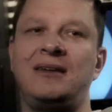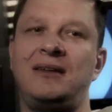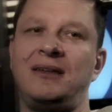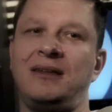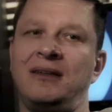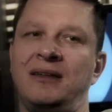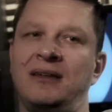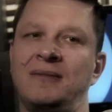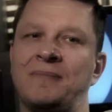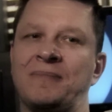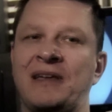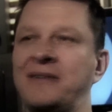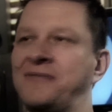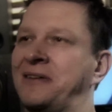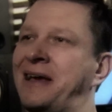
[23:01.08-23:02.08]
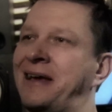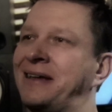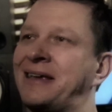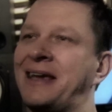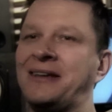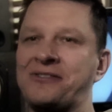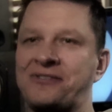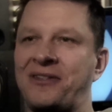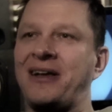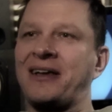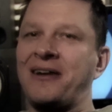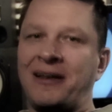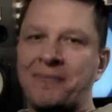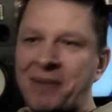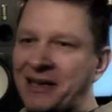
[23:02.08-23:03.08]
Every now and again, it's
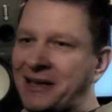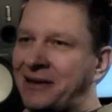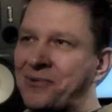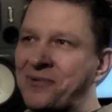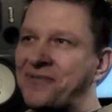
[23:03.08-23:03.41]
like I'll make a little